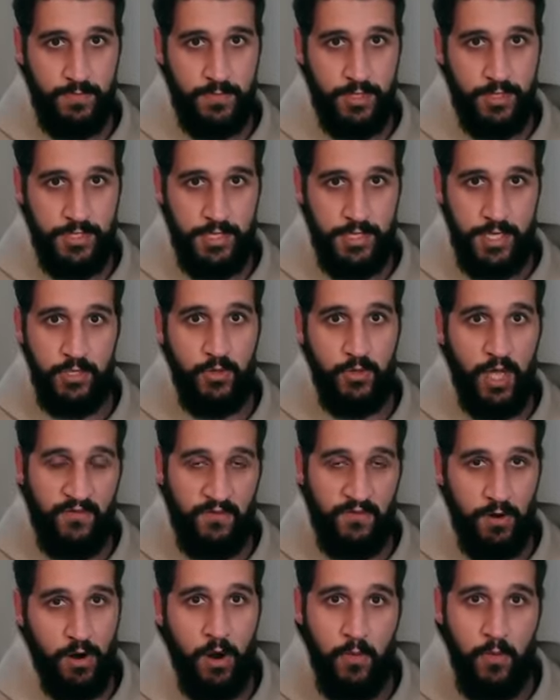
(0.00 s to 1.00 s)
Say you have
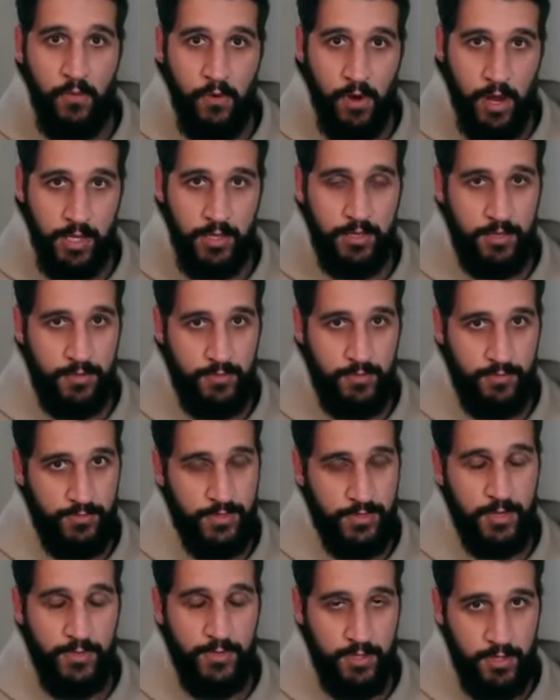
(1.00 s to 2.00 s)
a heartbreak,
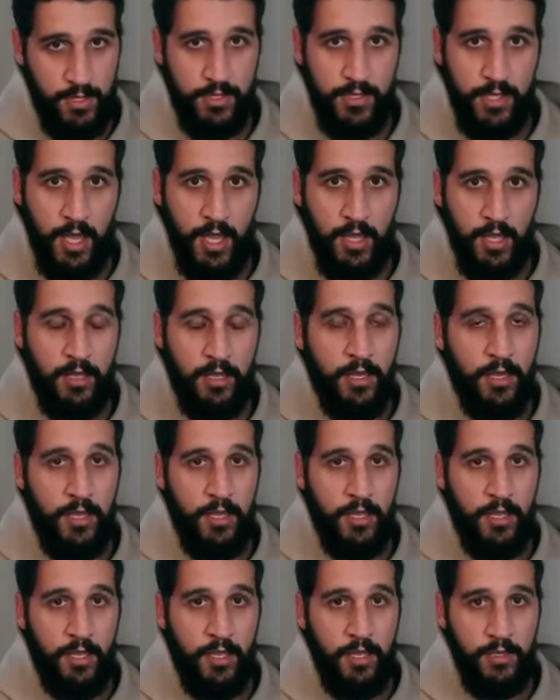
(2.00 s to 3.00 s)
something like that
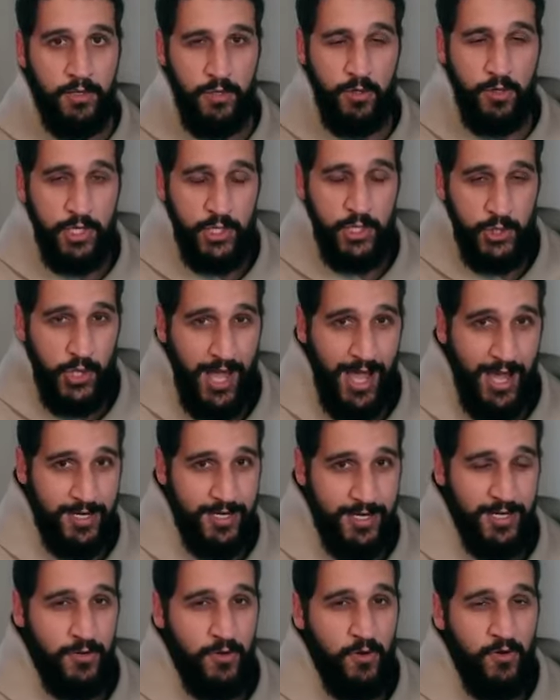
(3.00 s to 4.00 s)
you
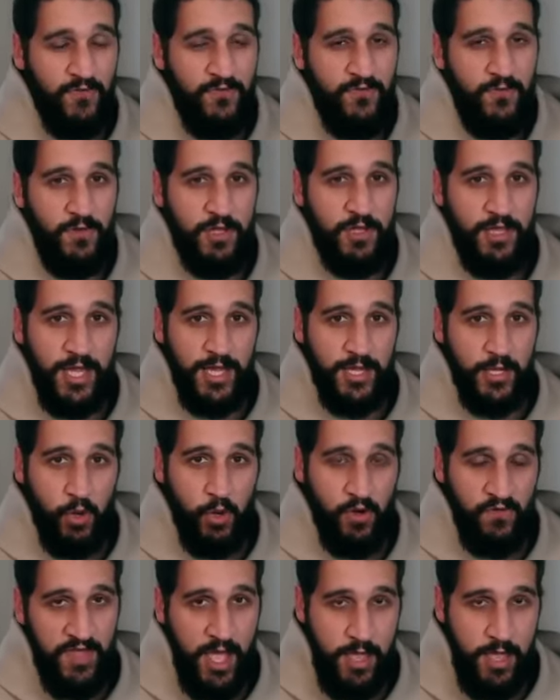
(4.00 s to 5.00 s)
contract and you don't fully let
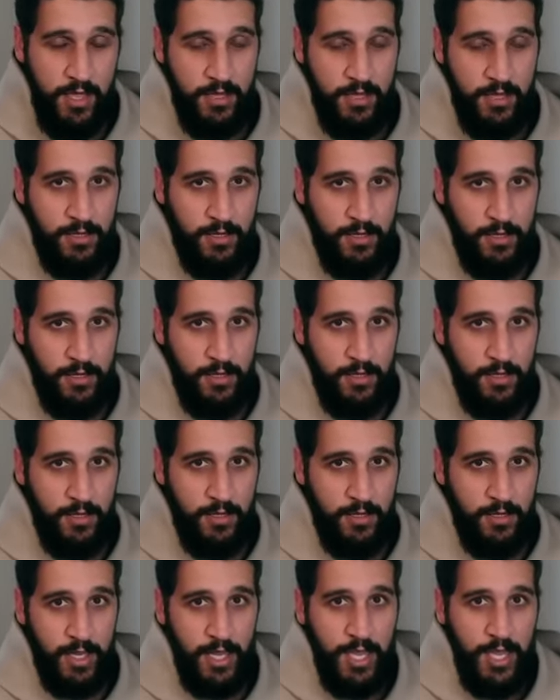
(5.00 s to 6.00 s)
go of that
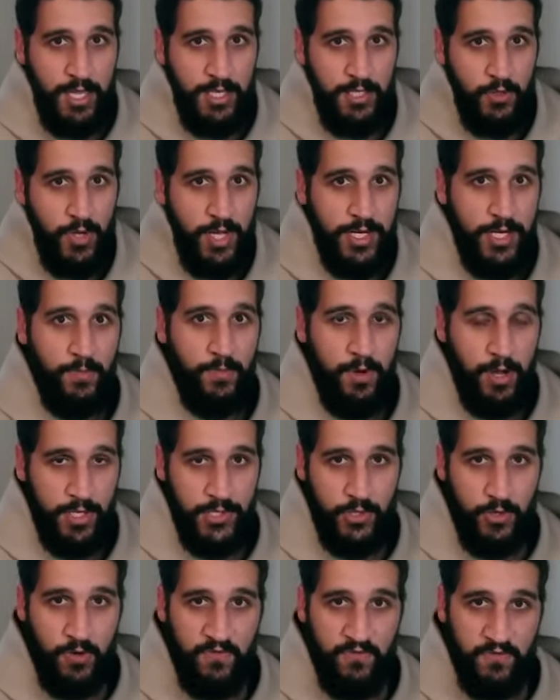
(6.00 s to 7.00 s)
and you end up
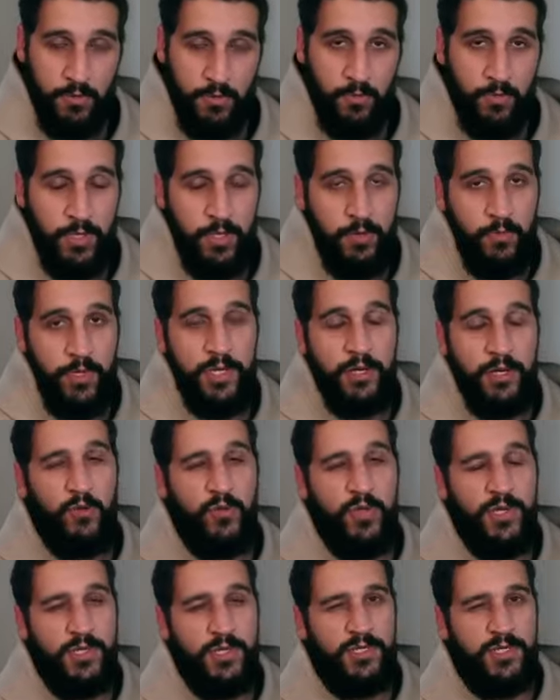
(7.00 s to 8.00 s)
hunched over. We, we know
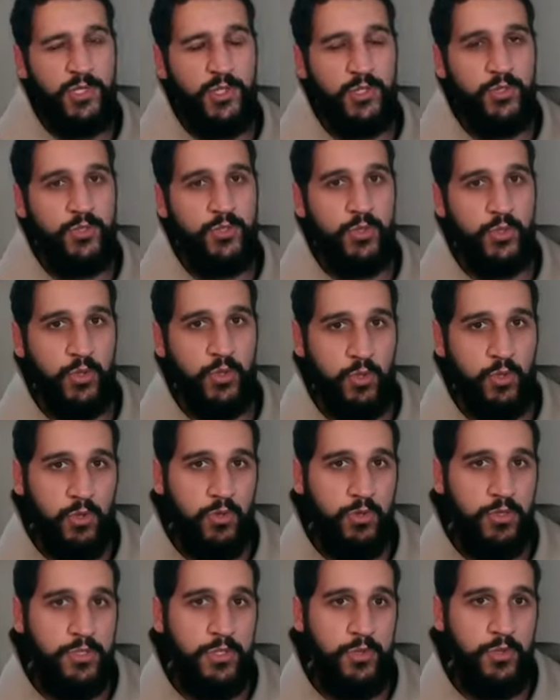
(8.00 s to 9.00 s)
this is
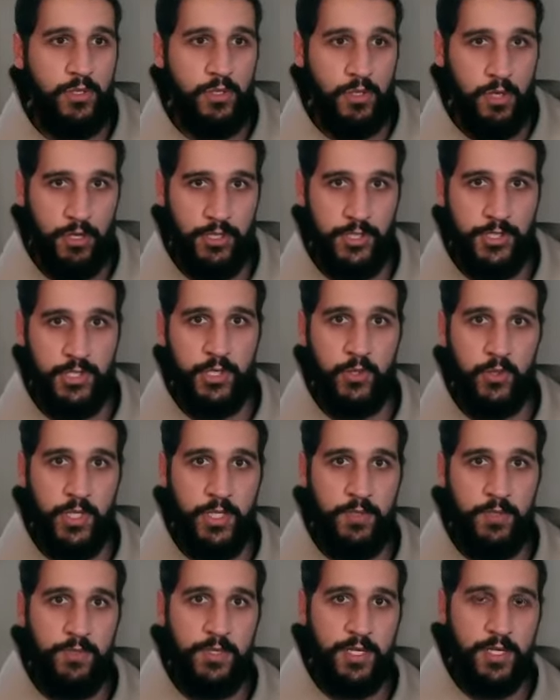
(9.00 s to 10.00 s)
true to a large
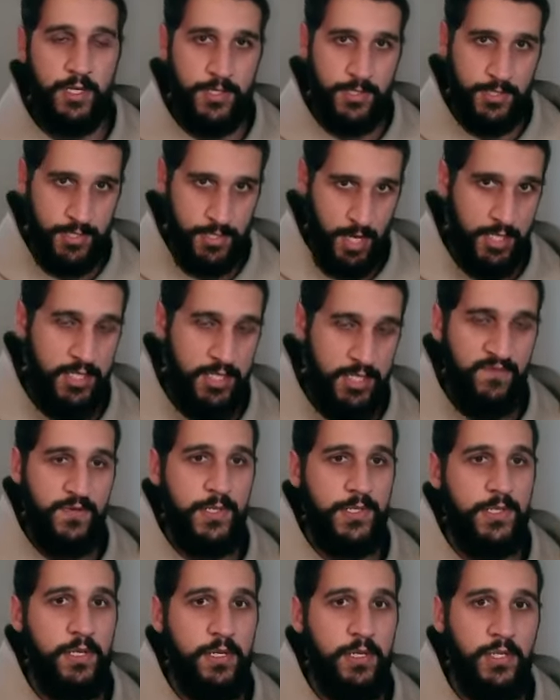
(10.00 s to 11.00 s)
degree because
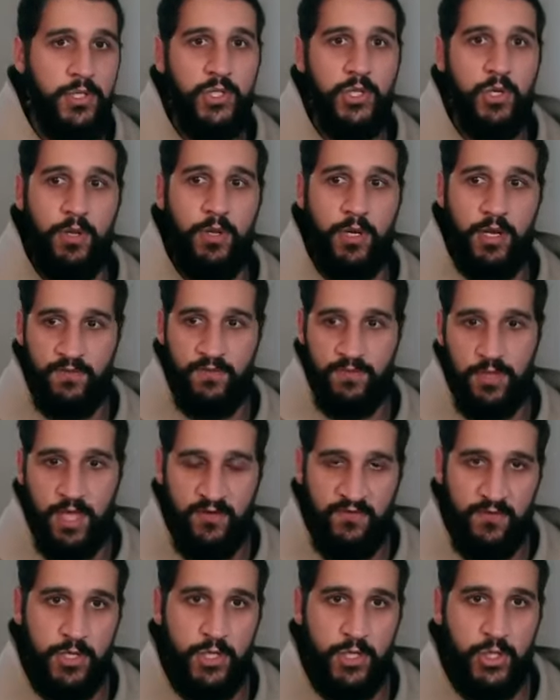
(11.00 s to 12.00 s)
scientific studies show and the
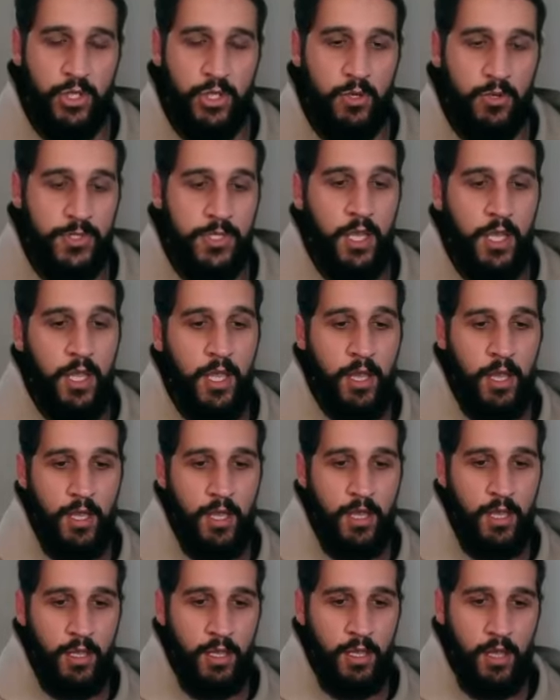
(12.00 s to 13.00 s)
evidence shows
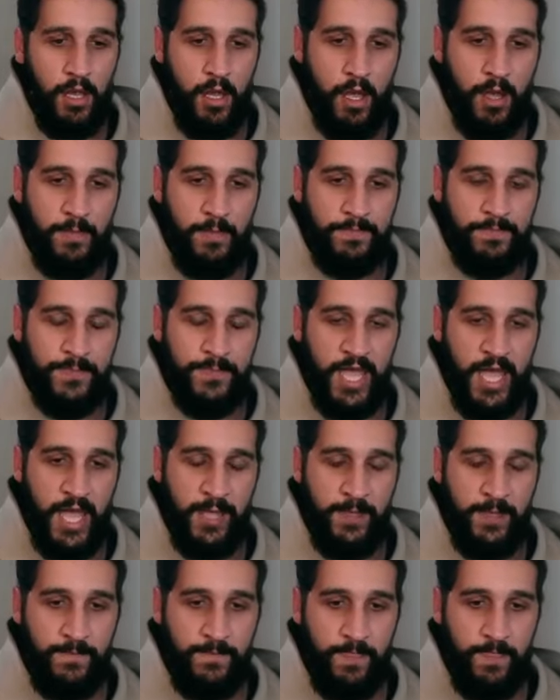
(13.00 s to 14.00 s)
um,
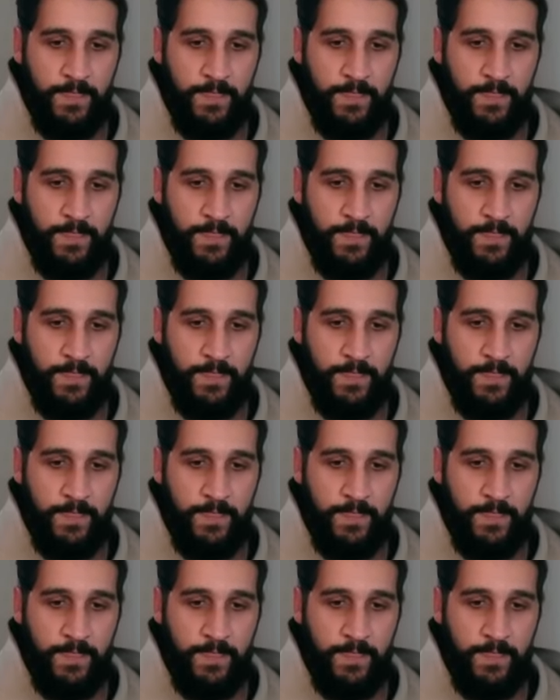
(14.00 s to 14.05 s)
that